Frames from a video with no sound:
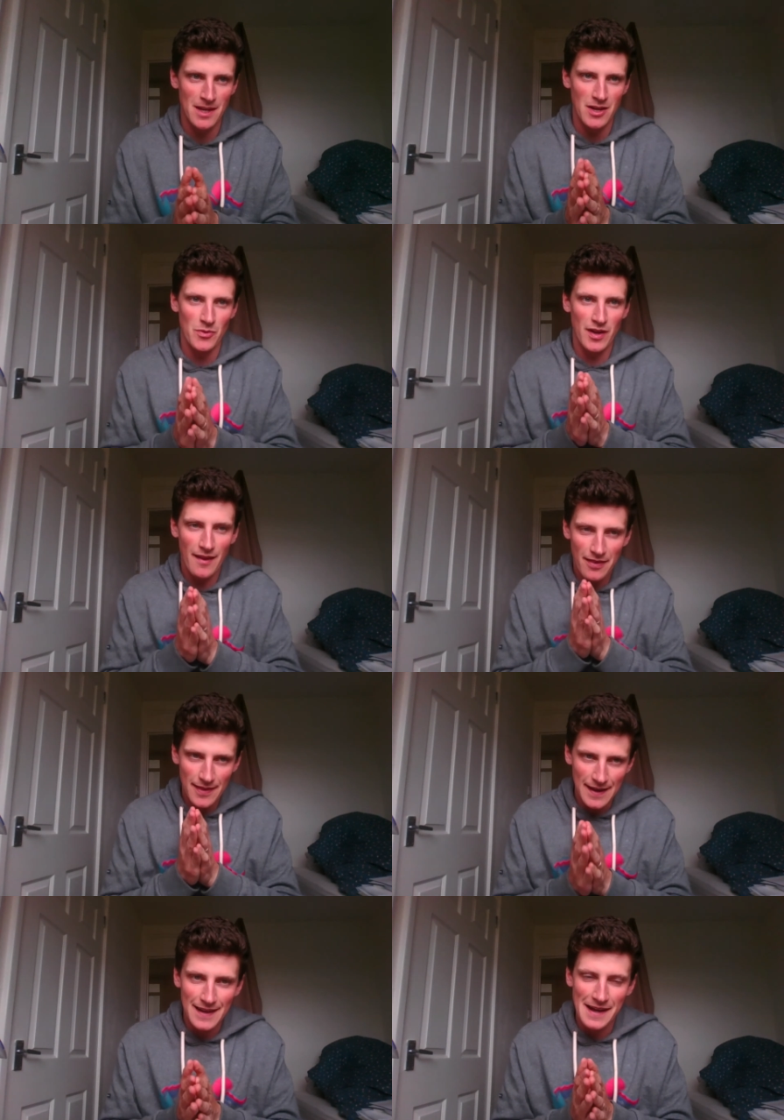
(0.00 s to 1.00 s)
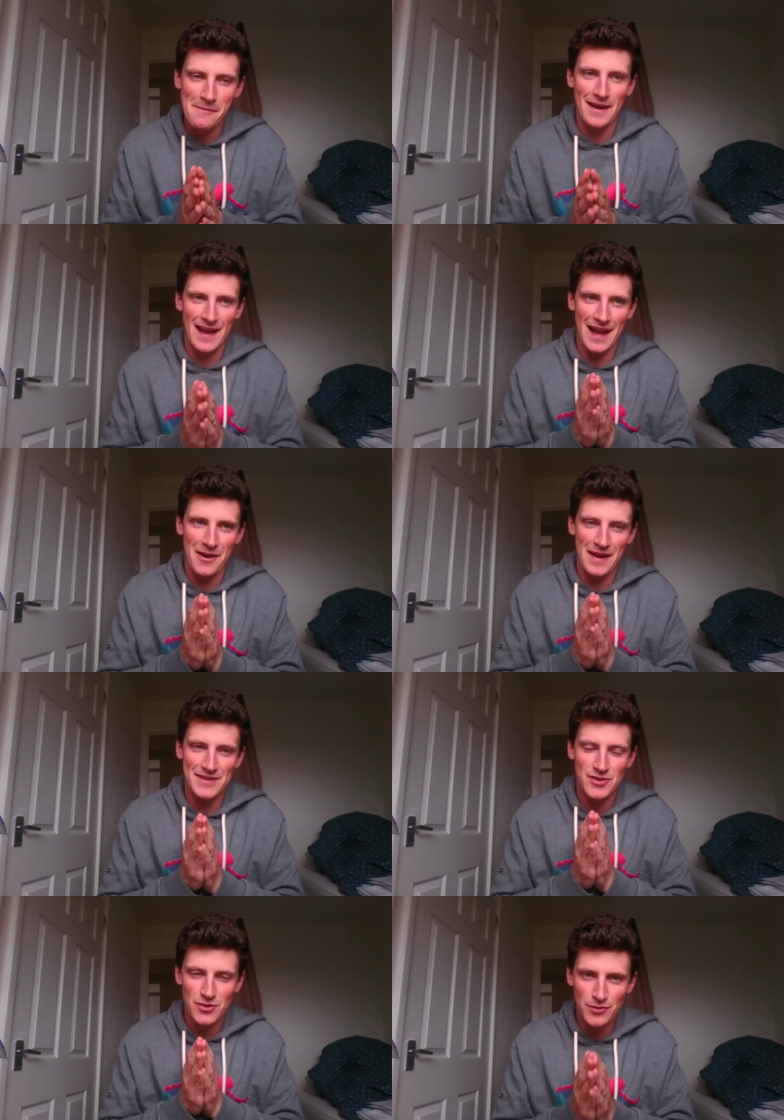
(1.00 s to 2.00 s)
We're going to think about how,
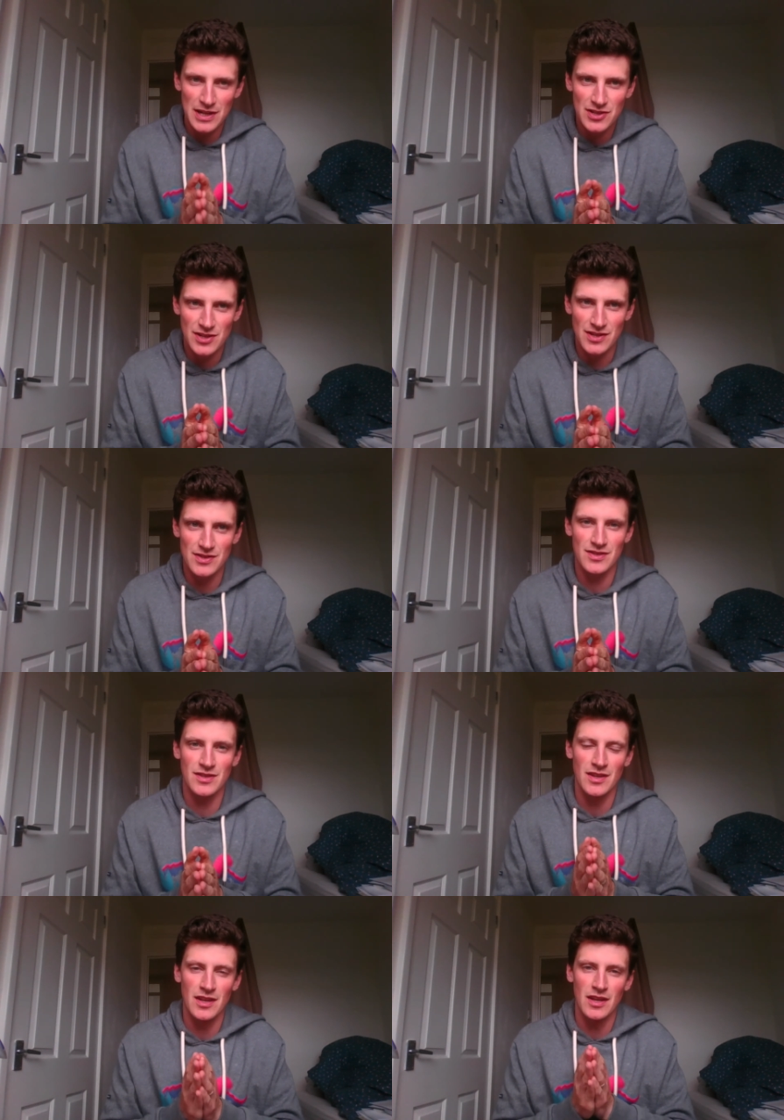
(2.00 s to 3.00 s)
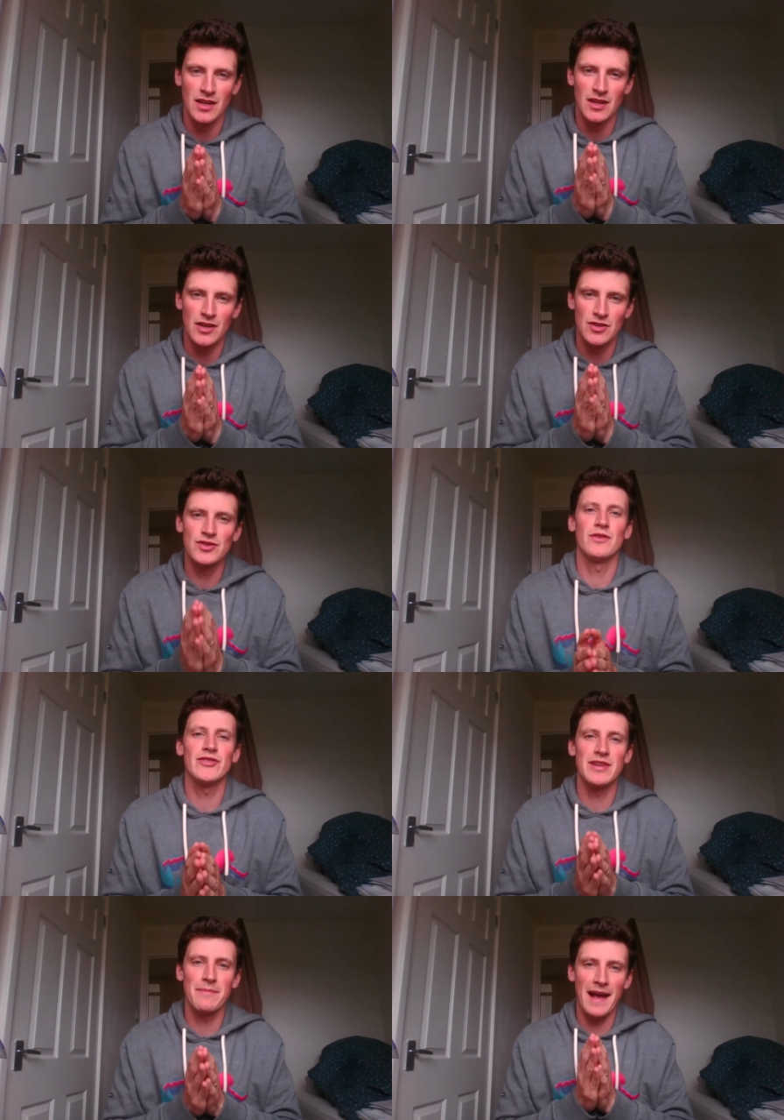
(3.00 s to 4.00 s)
as Christians,
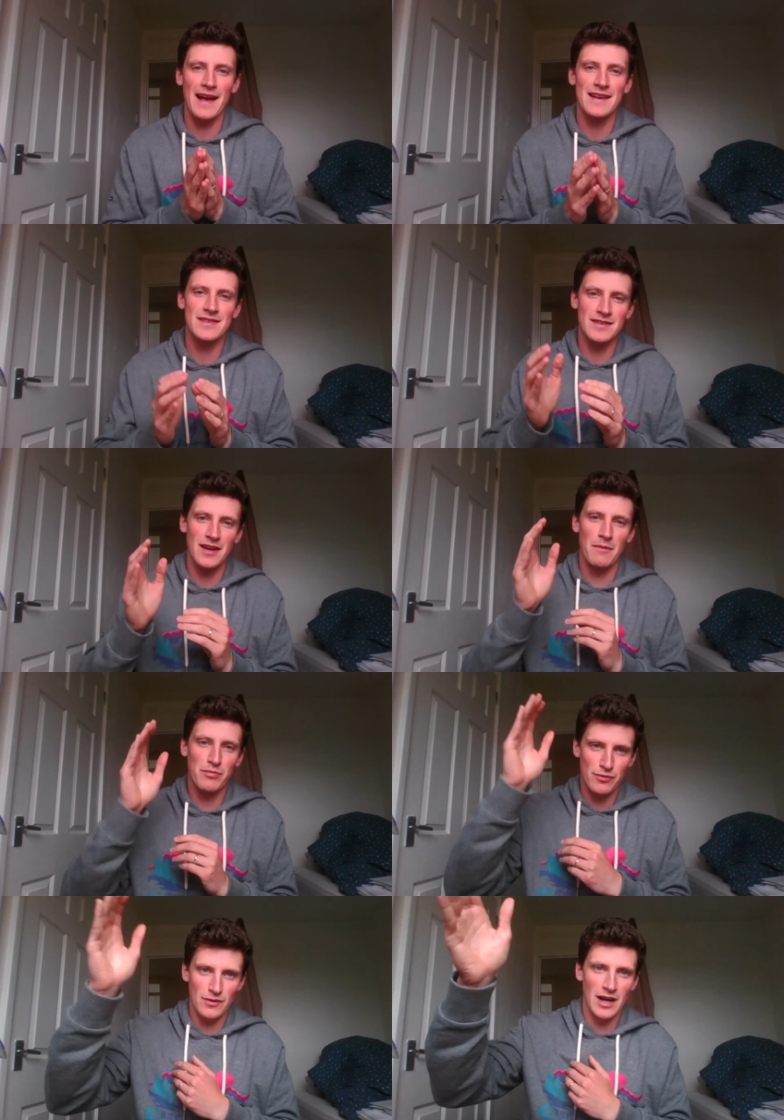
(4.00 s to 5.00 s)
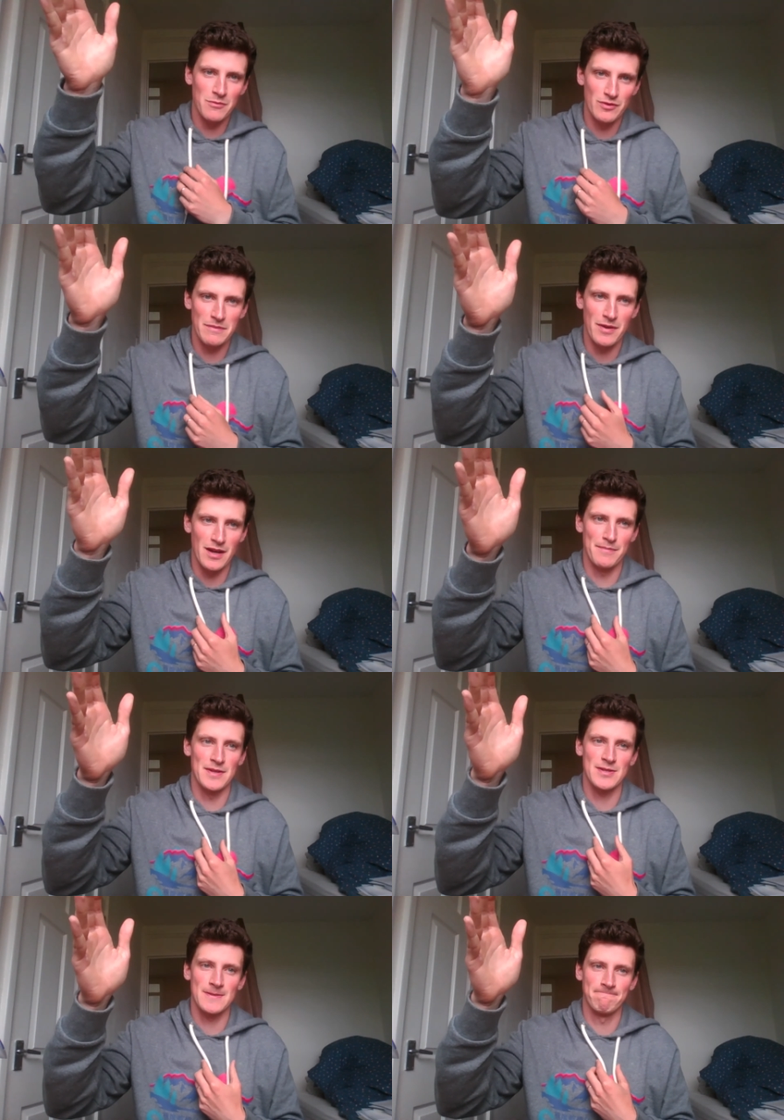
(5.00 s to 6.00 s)
stewardship has a primary purpose.